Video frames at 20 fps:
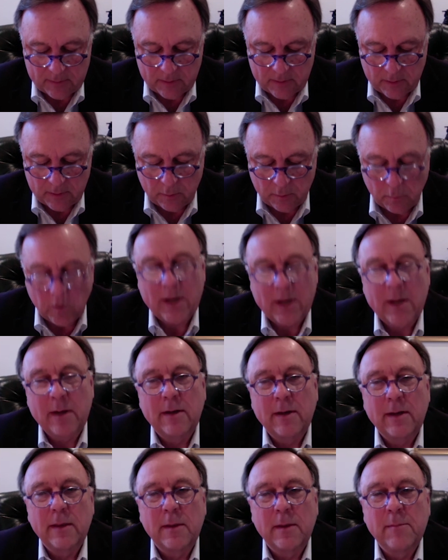The one
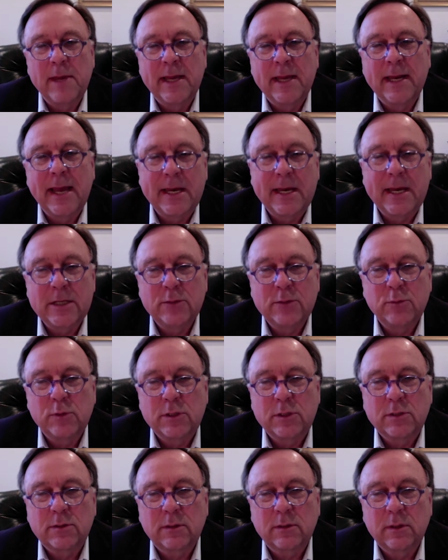in the
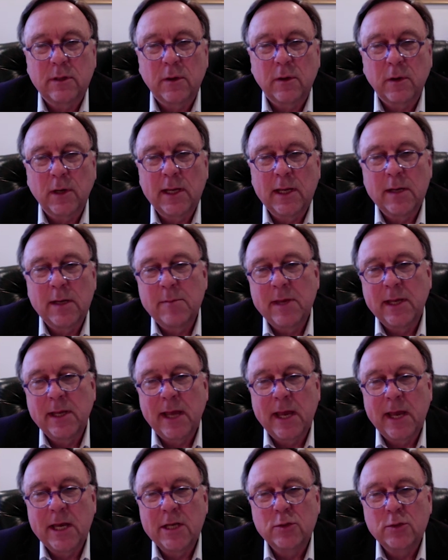early to mid
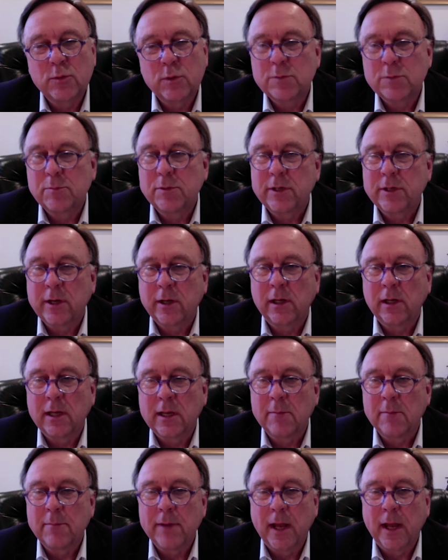80s was particularly
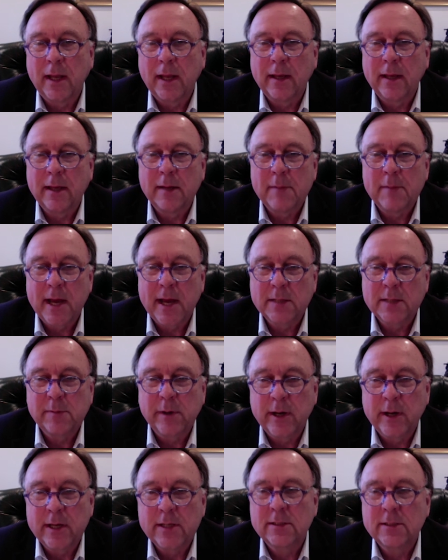compelling in my
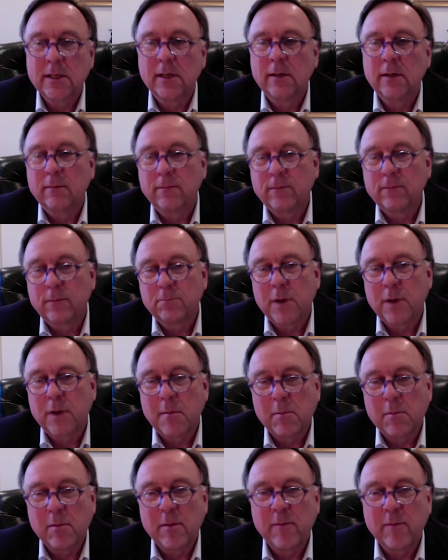experience, and
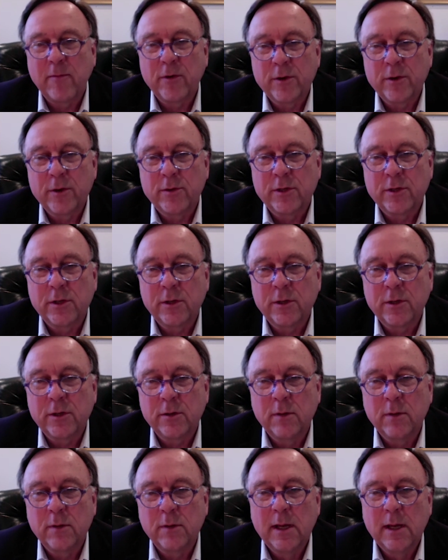probably for you too.
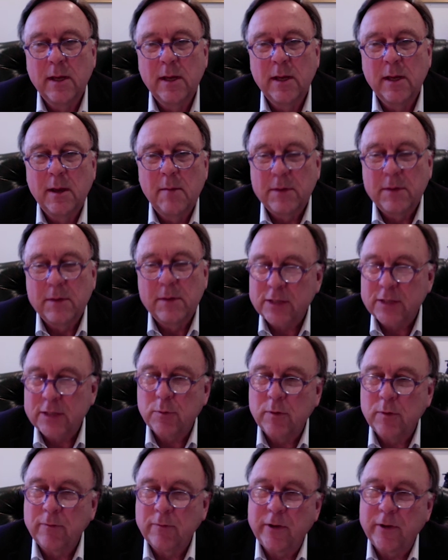But
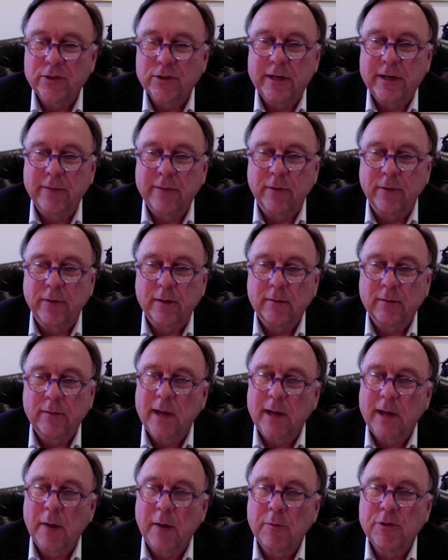this one feels different.
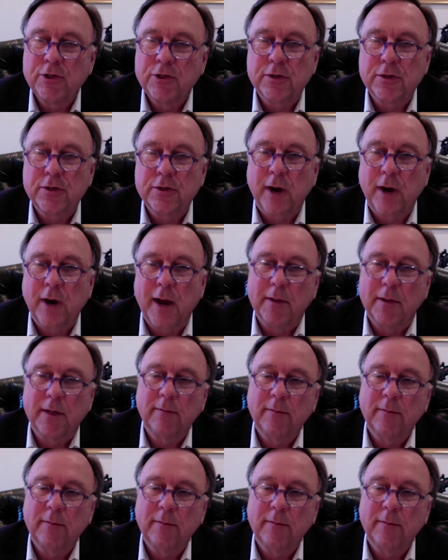How would you describe it?